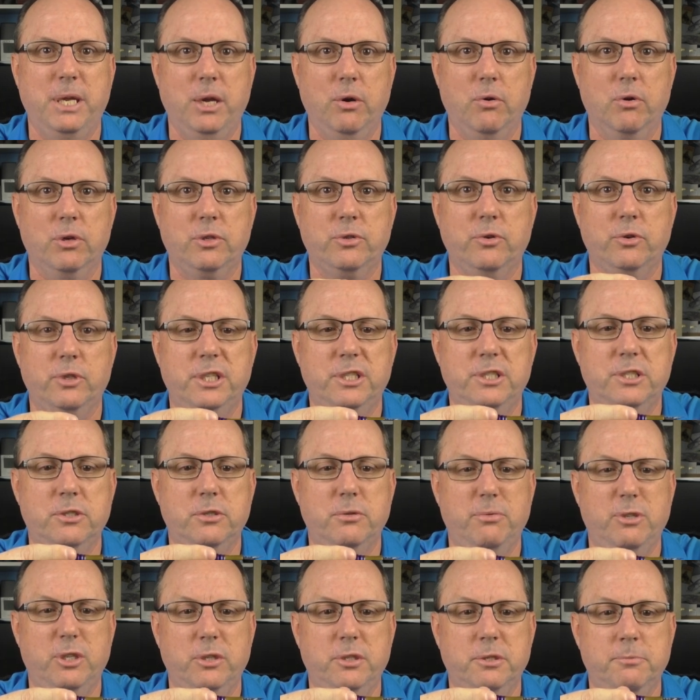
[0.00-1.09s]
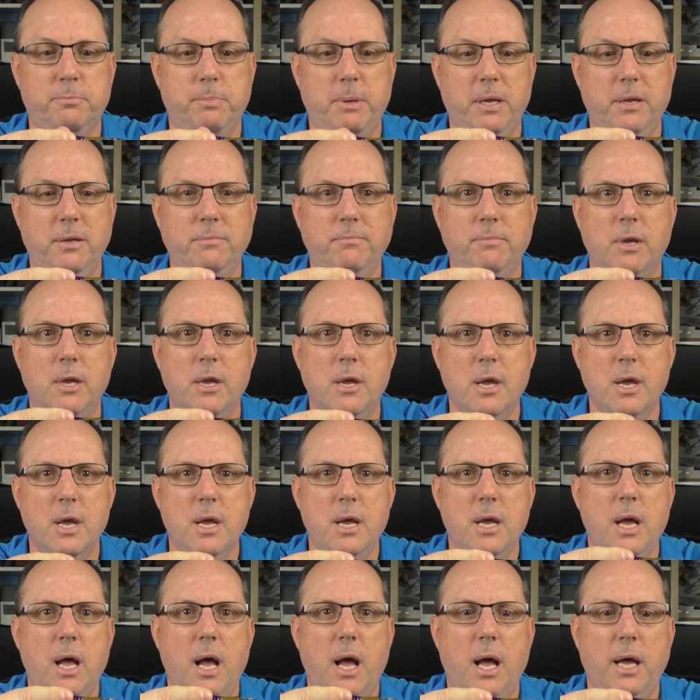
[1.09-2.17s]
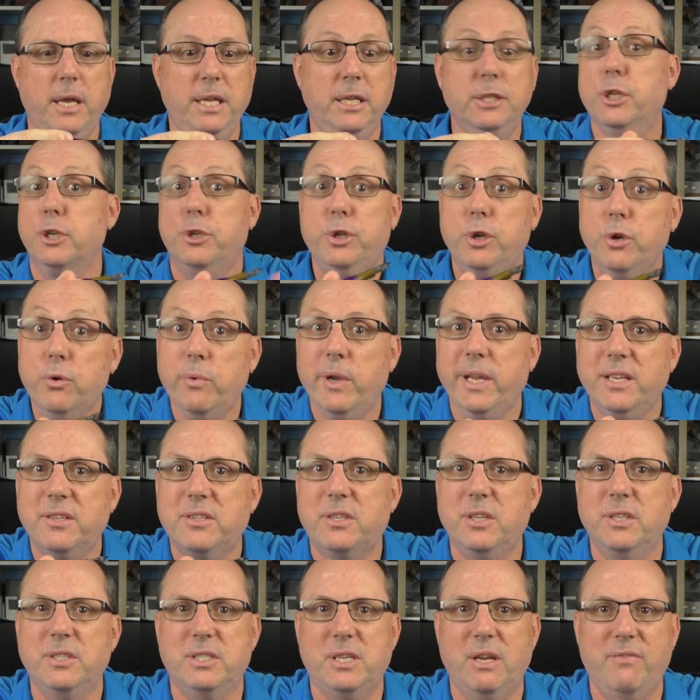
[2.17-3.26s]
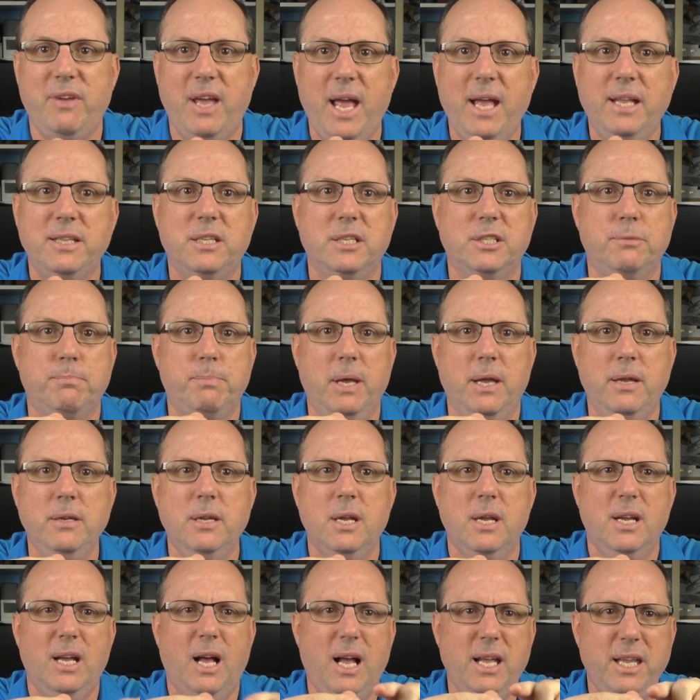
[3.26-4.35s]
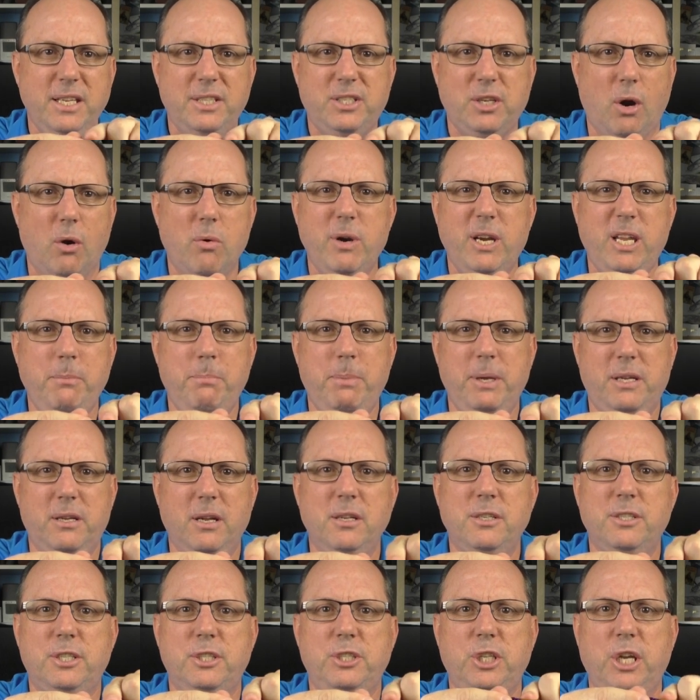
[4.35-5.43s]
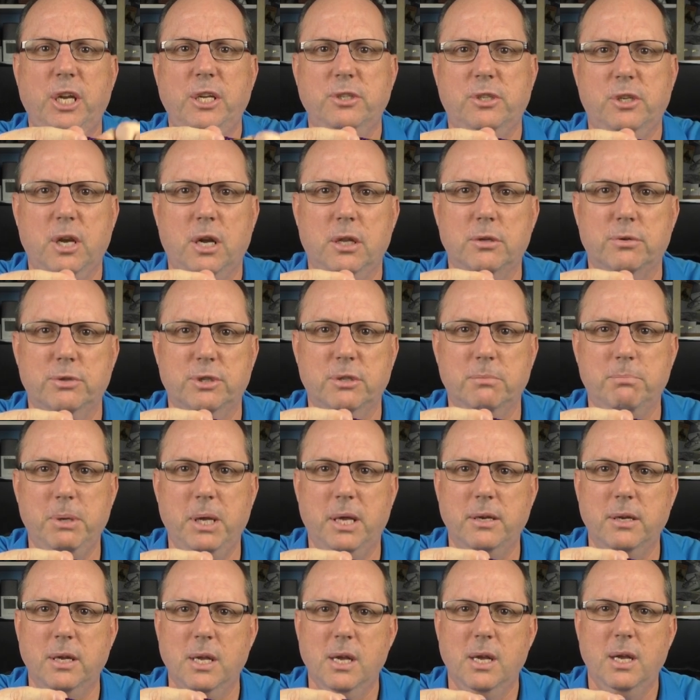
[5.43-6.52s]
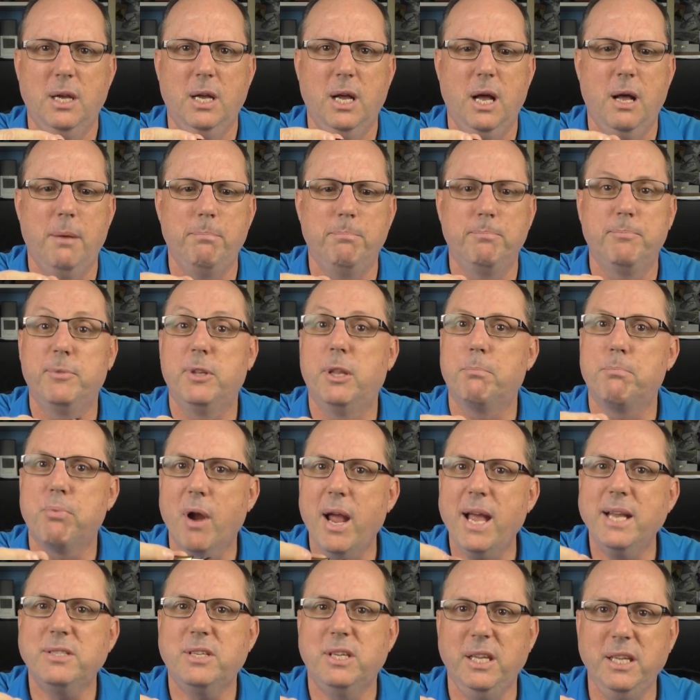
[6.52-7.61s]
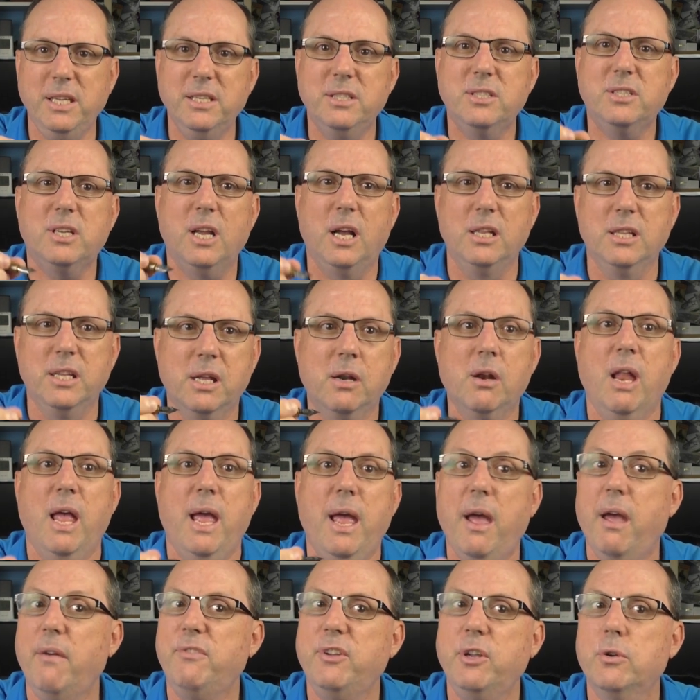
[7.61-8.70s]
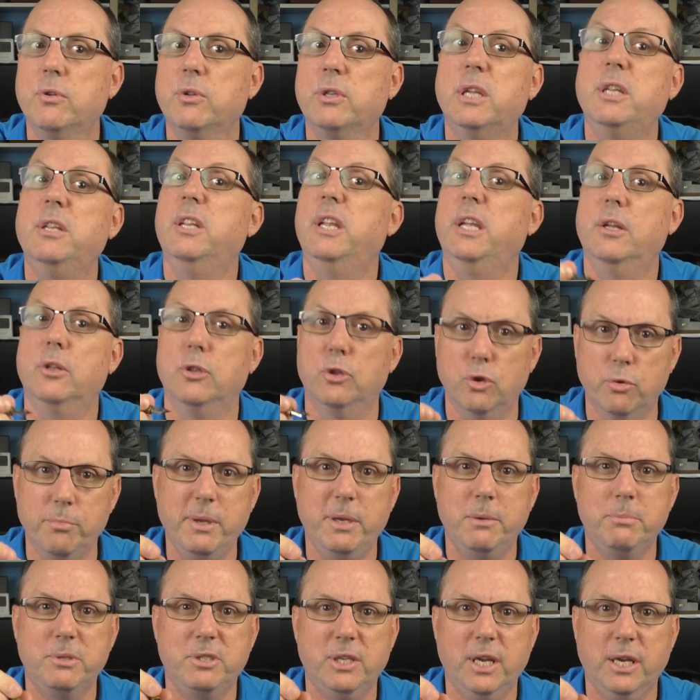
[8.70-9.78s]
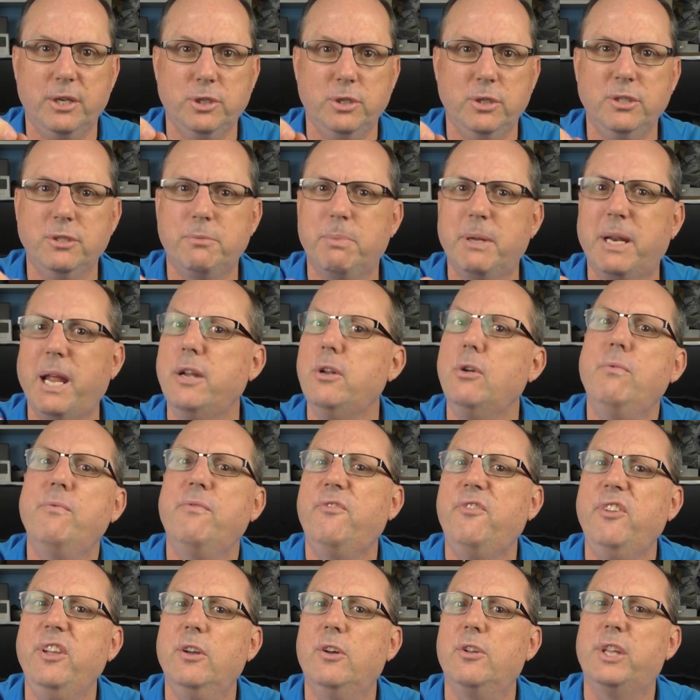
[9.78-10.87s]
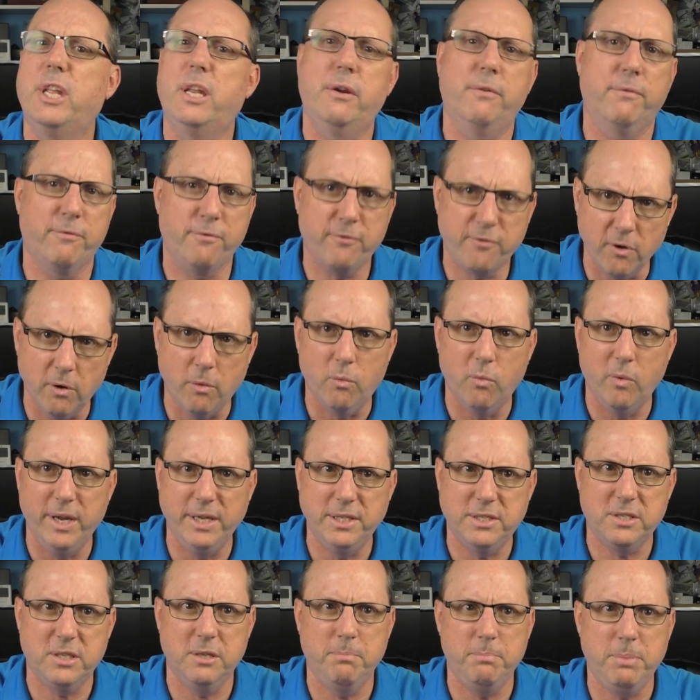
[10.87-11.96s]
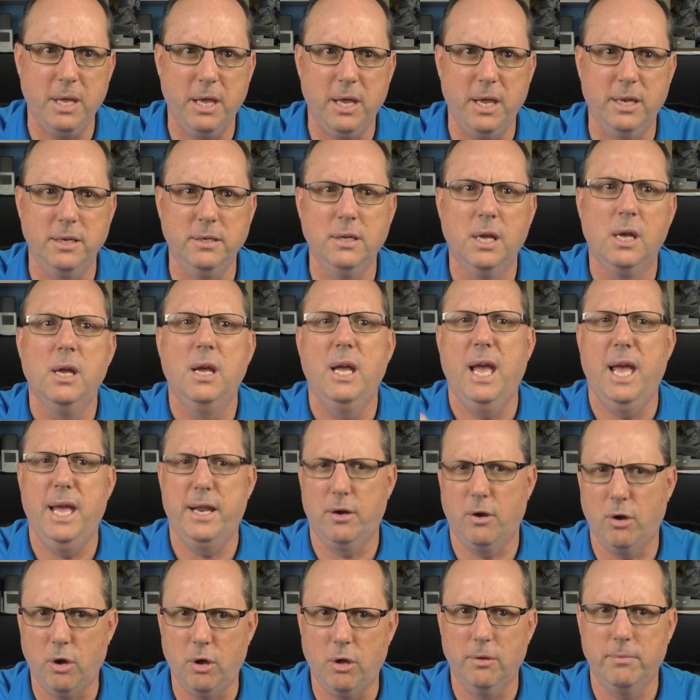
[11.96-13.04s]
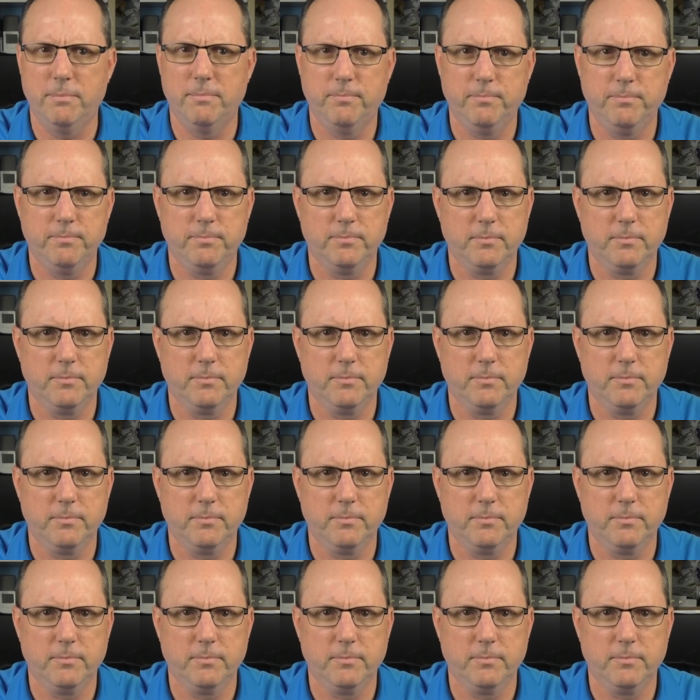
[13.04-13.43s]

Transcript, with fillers: character this, to this pen. Uh, in the two weeks since I've had this pen, uh, it's already begun to change colors a bit. Um, the brass is a little heavier than the aluminum sections, but I don't feel that it front weights the pen at all.